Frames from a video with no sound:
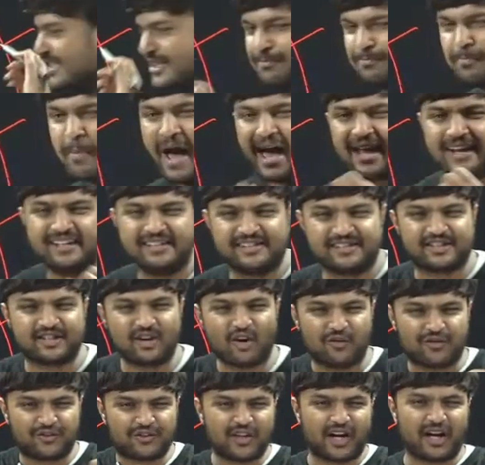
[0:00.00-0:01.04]
balance
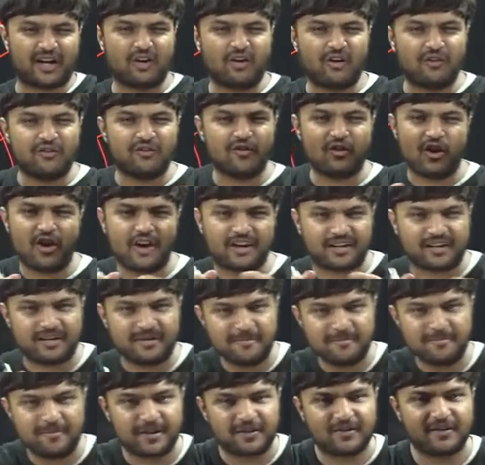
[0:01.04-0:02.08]
of tug of war
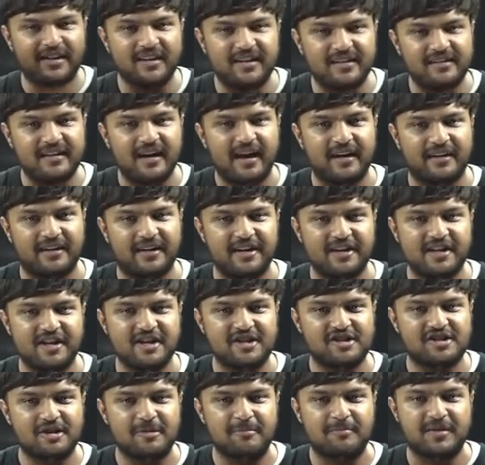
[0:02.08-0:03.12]
between the
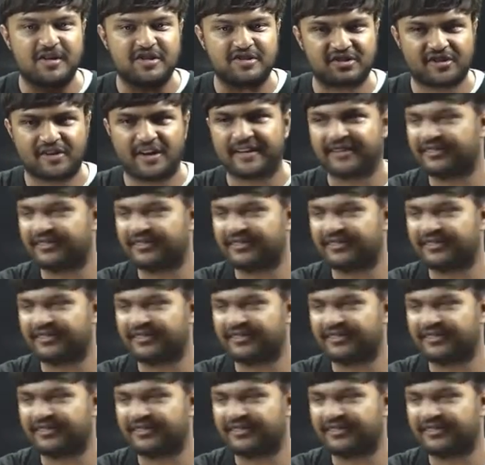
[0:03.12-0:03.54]
radiational pressure and